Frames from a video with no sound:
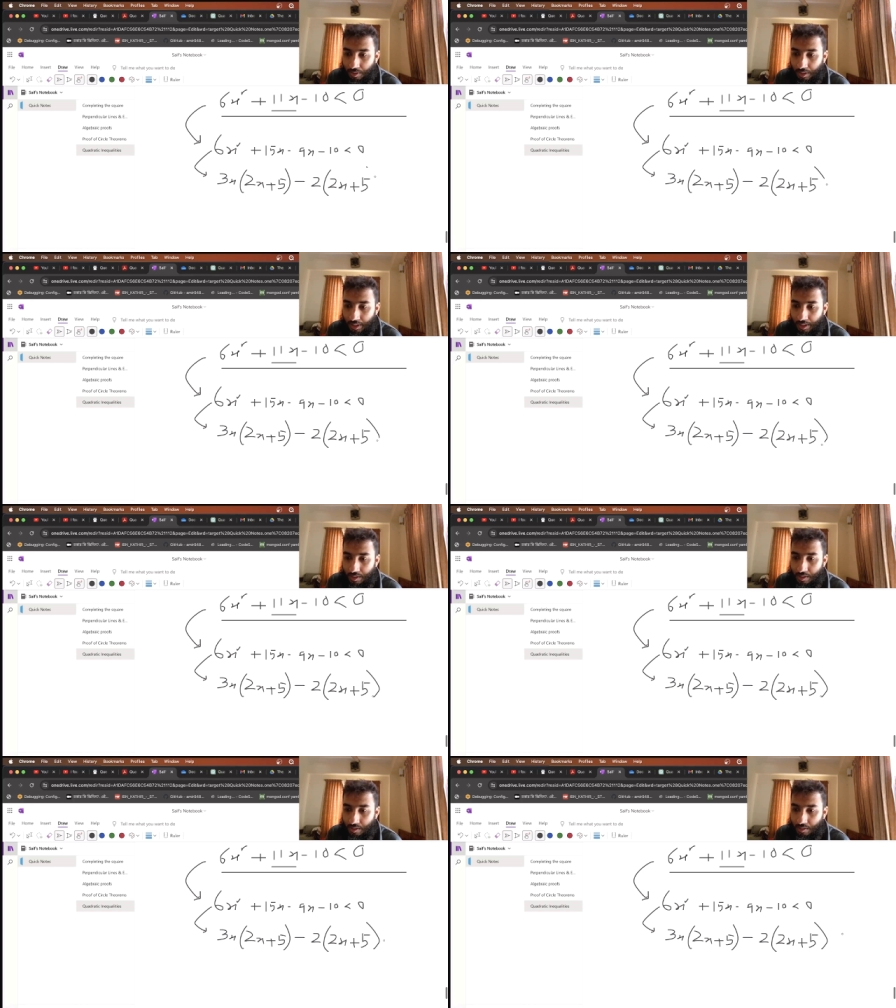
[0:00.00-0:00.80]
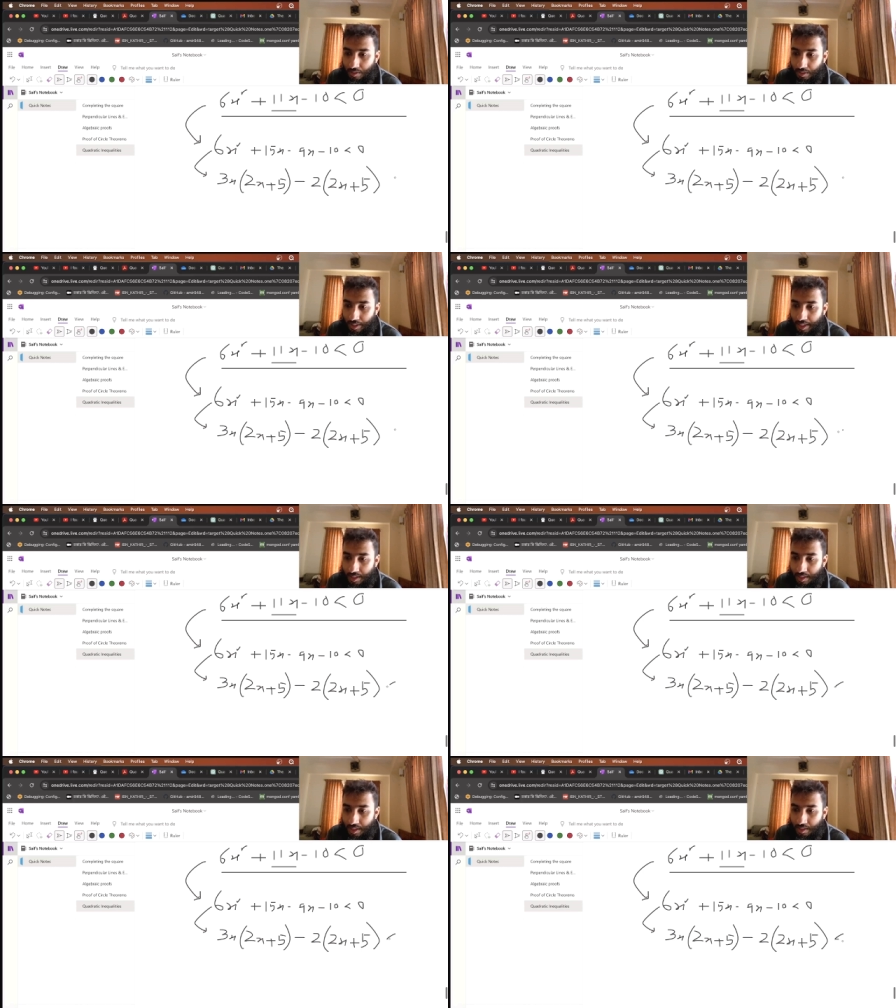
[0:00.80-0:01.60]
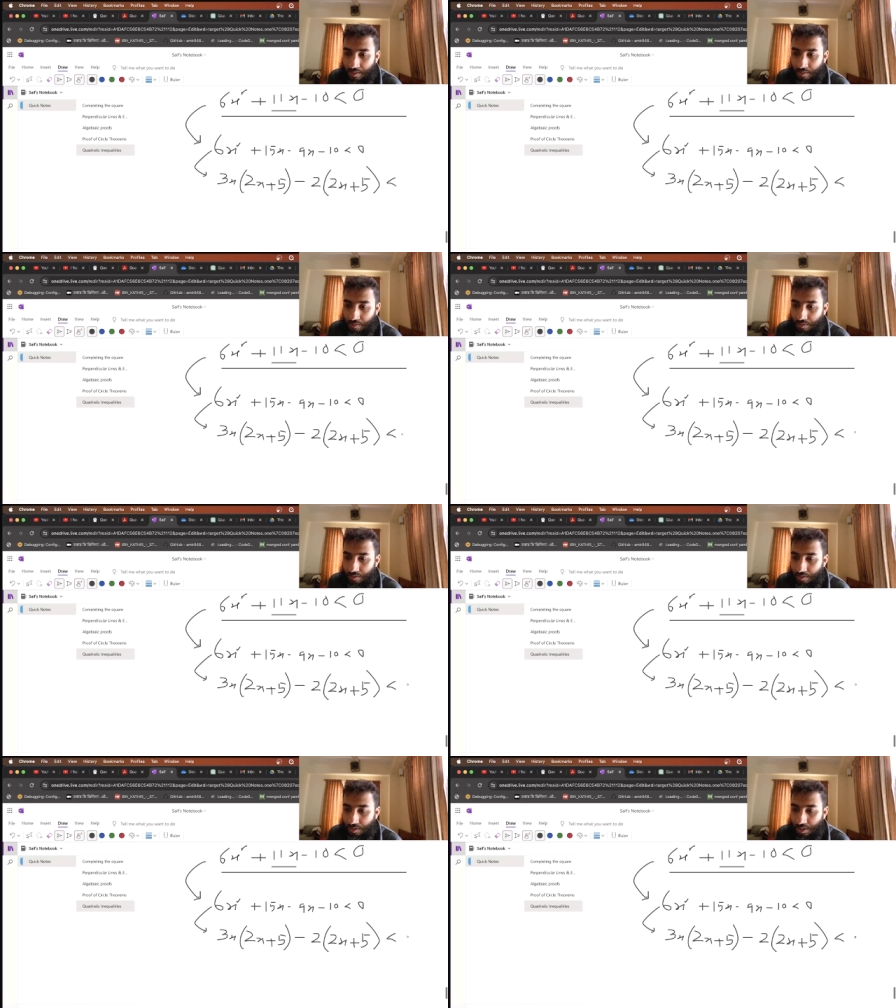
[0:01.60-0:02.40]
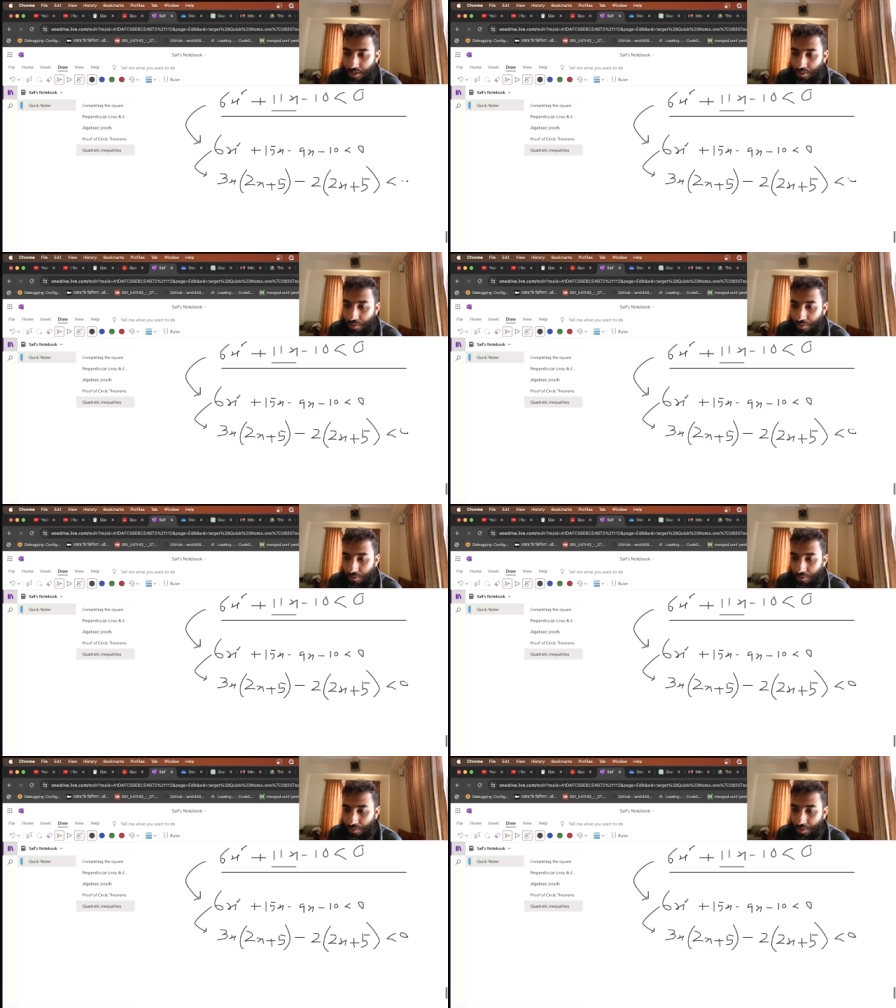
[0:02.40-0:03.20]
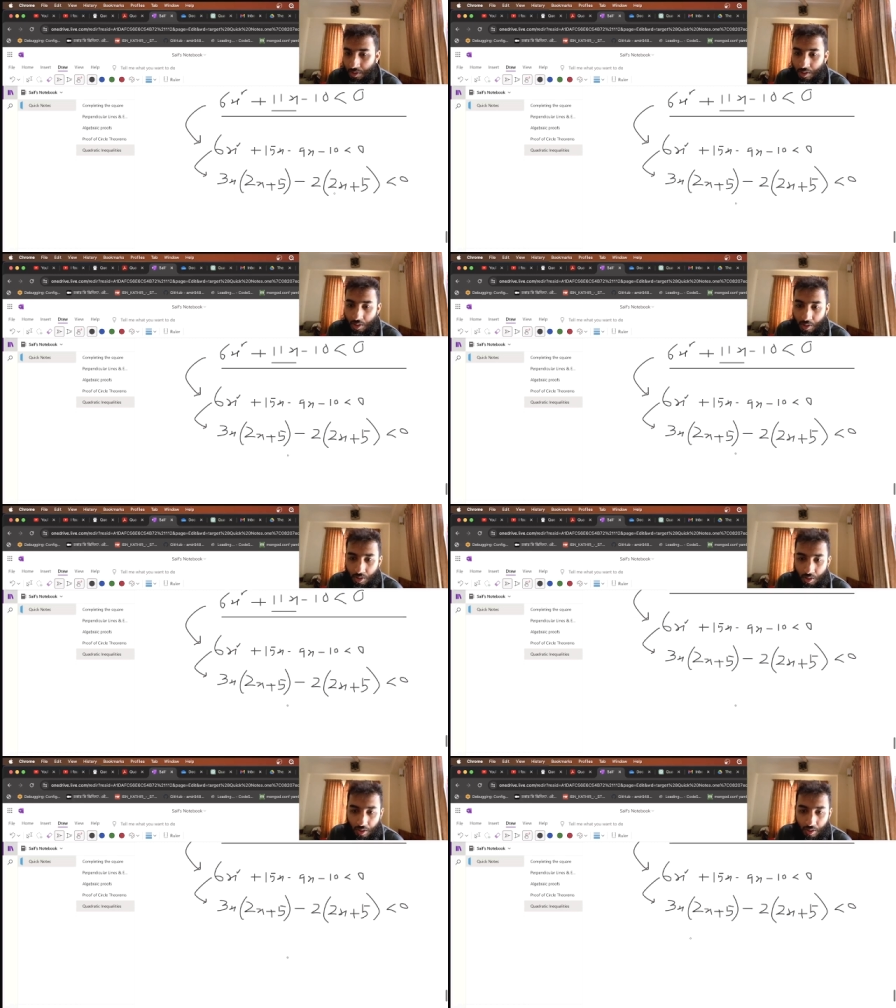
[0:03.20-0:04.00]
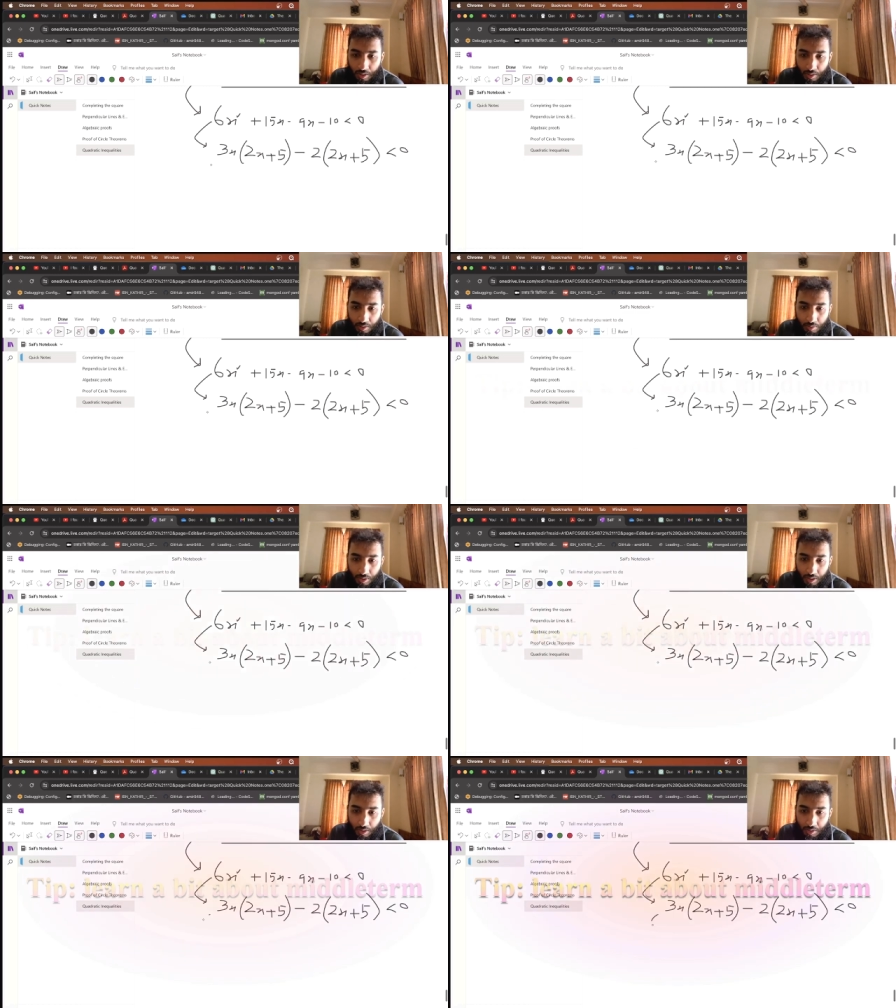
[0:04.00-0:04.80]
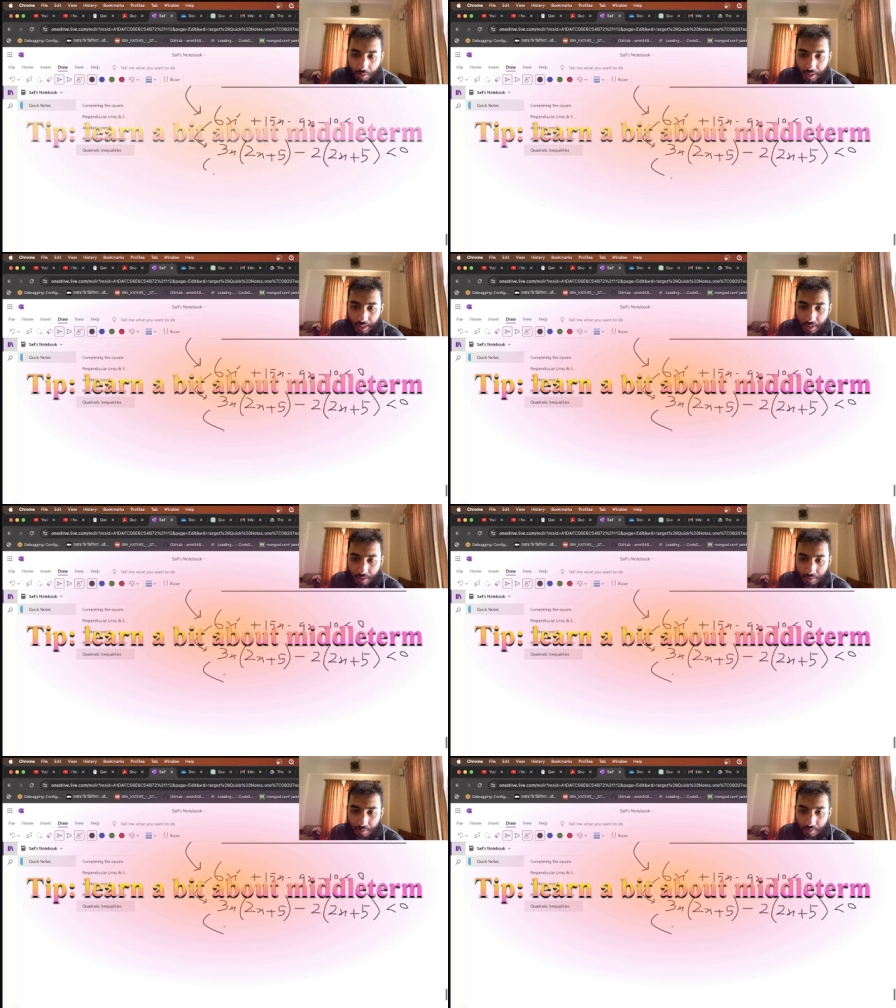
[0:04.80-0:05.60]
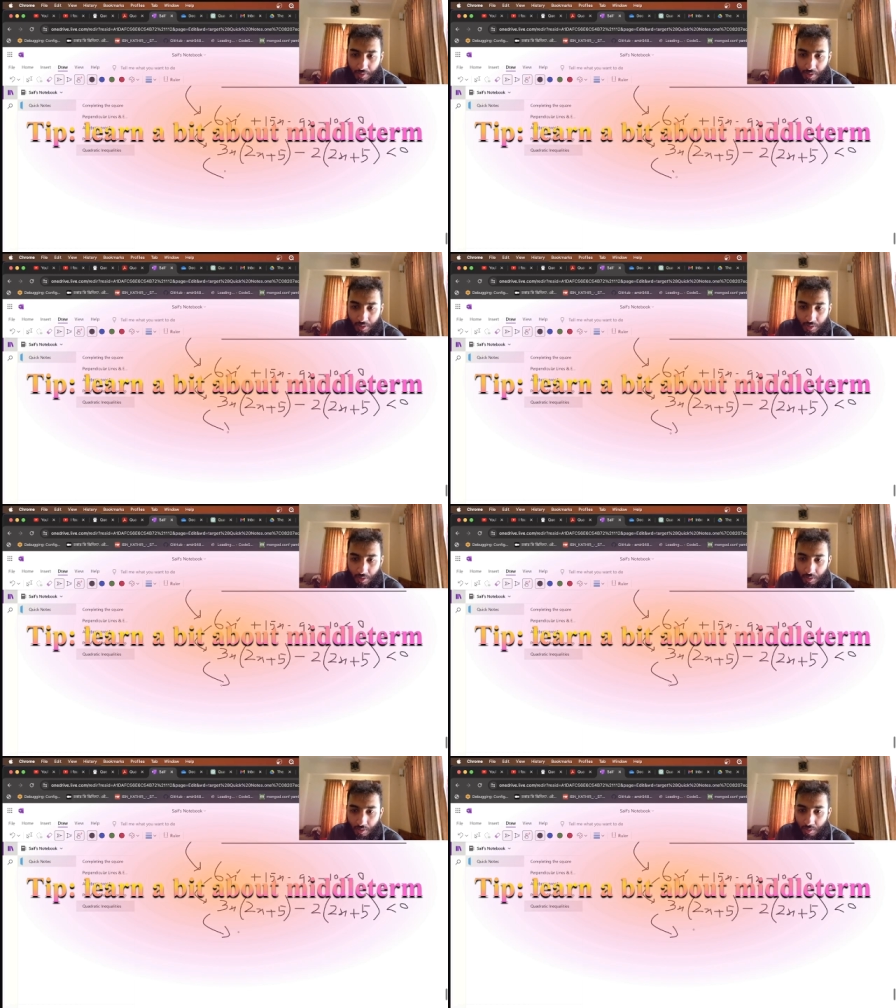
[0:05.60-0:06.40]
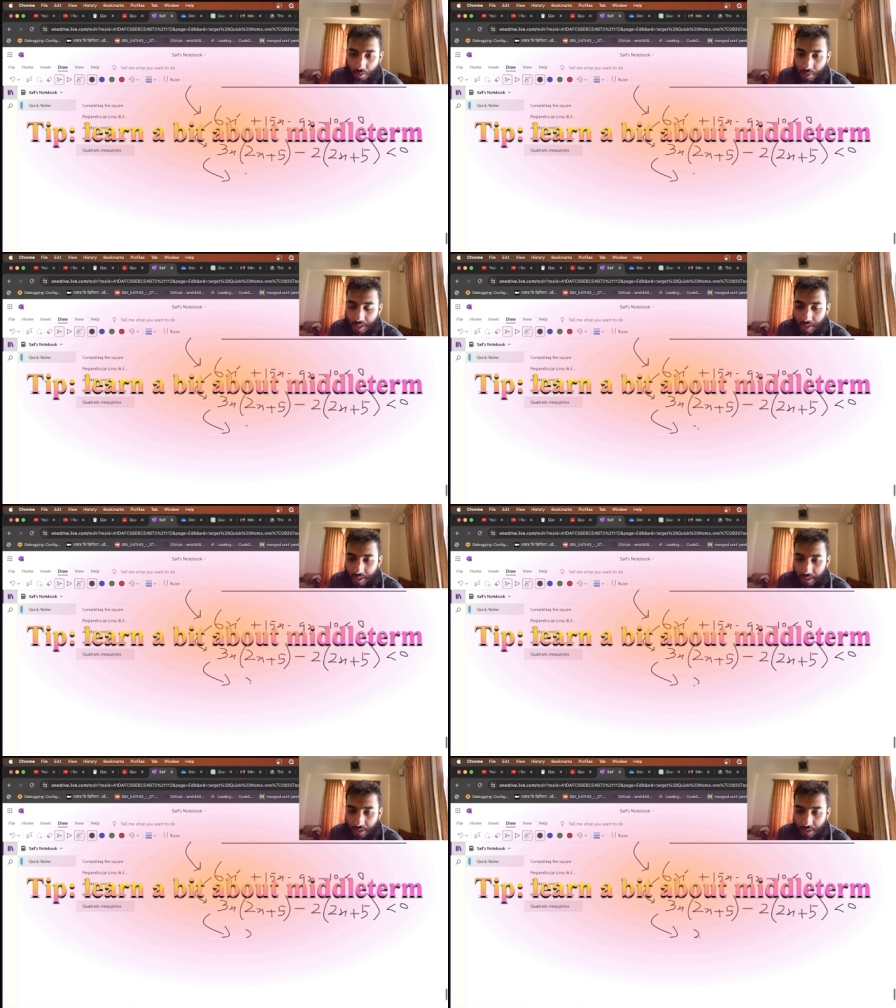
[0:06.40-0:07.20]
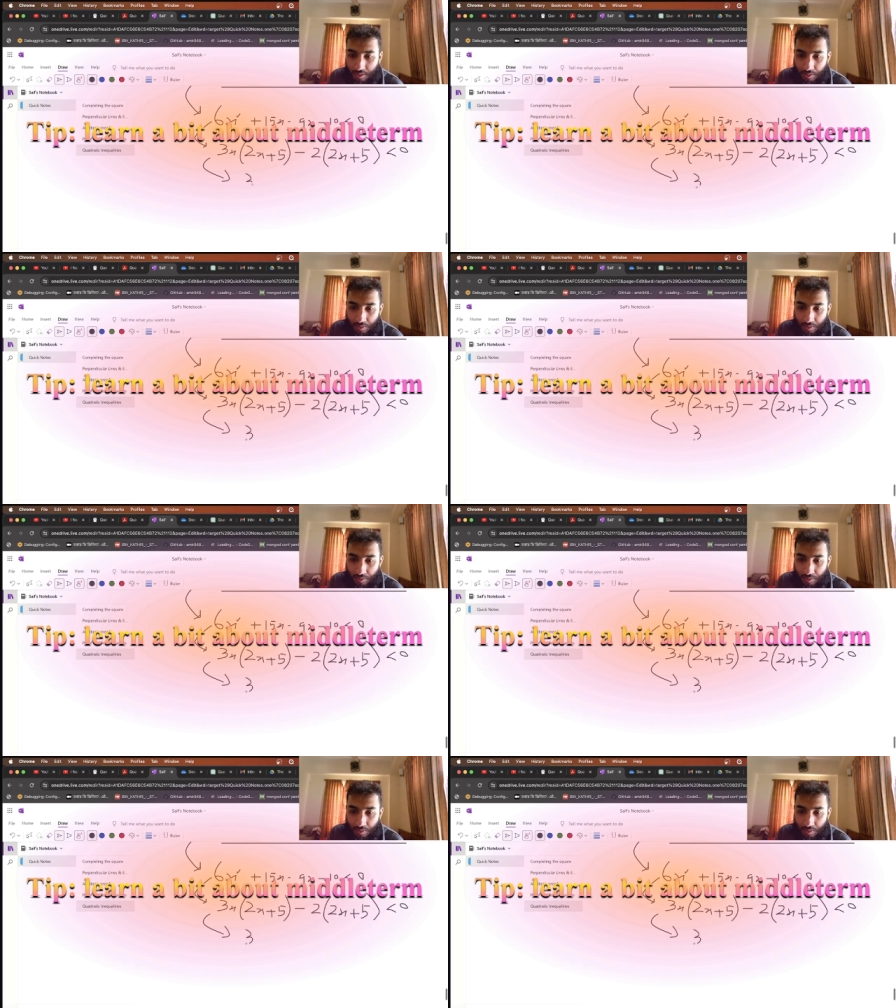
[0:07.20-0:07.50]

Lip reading: is less than 0. Or we can also write thrice x